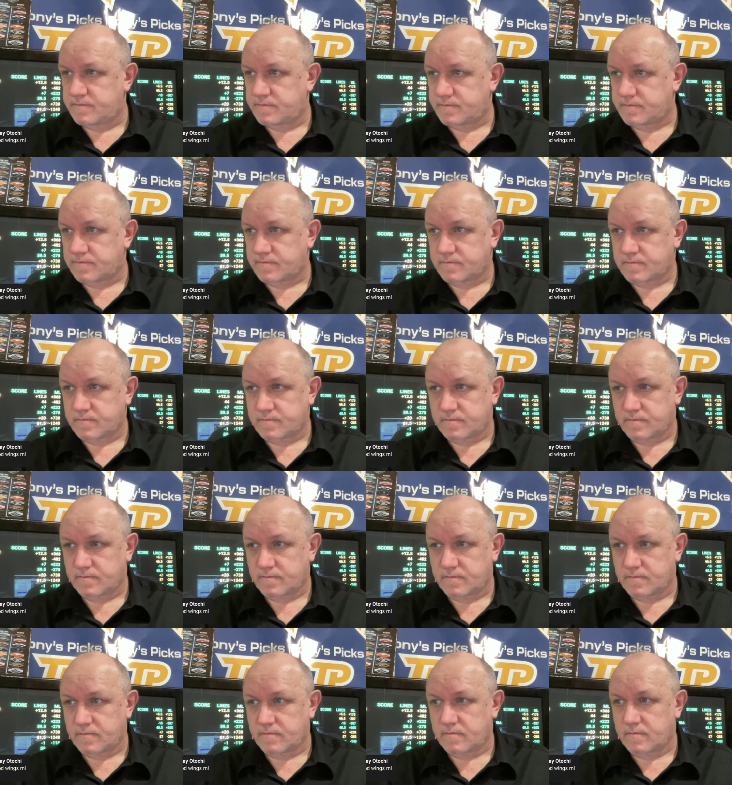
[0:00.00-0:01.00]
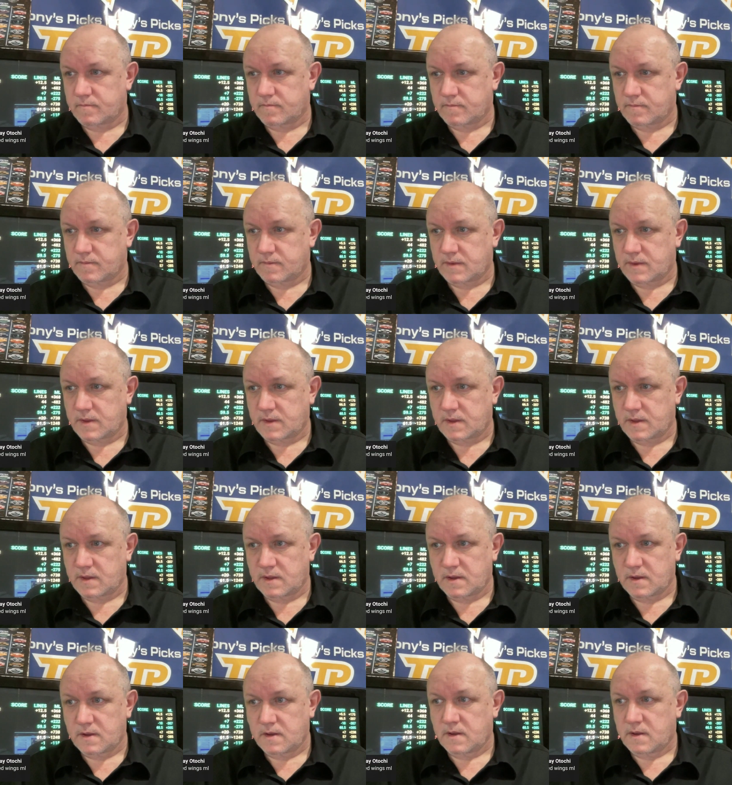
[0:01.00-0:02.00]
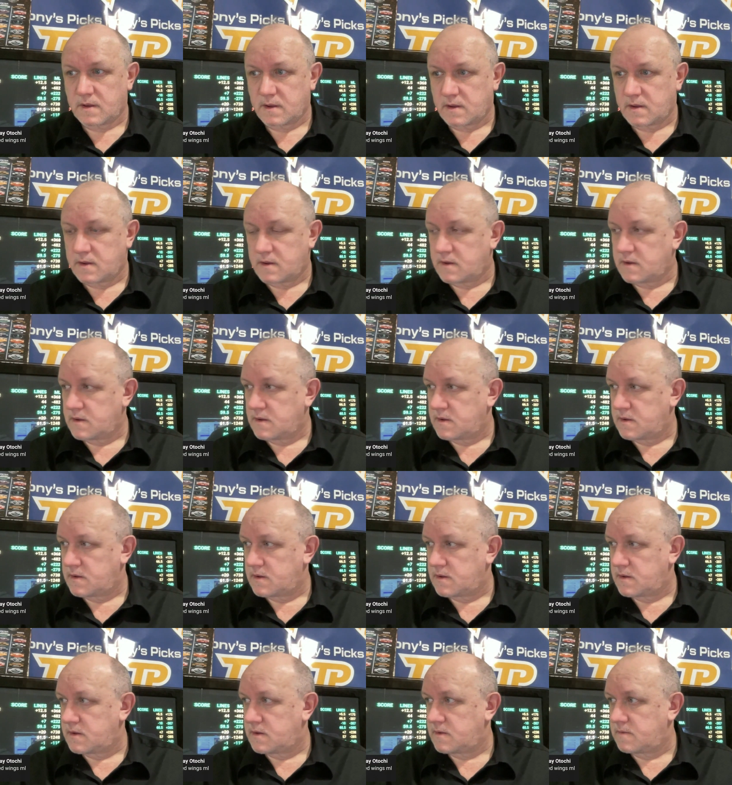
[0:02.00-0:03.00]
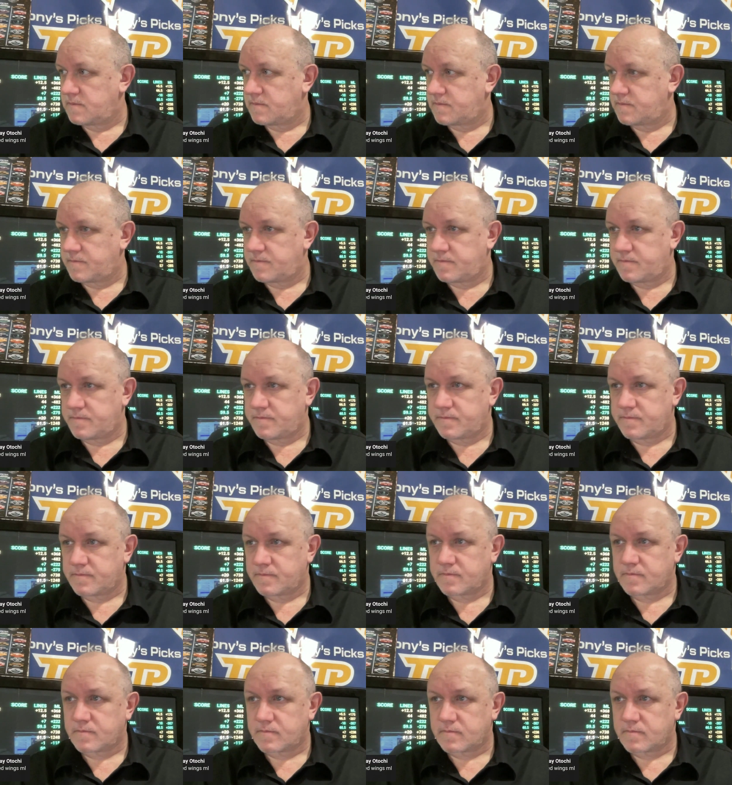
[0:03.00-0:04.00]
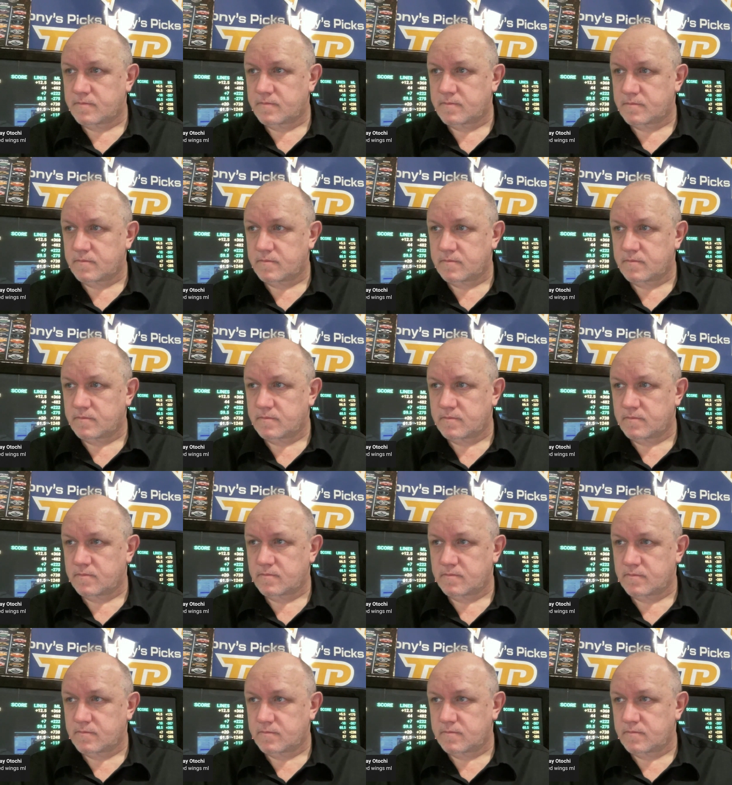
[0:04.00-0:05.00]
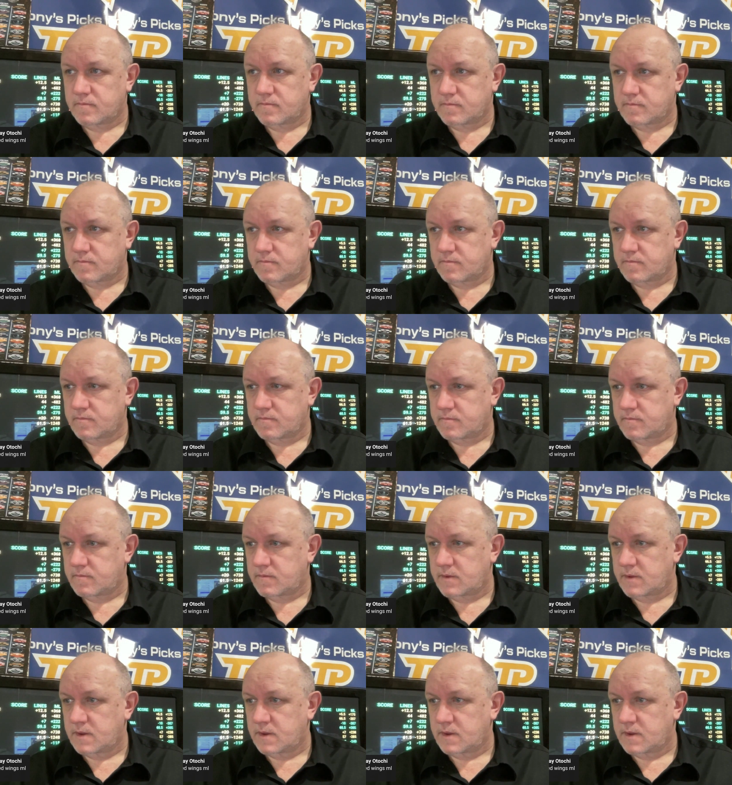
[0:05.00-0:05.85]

Nobody speaks.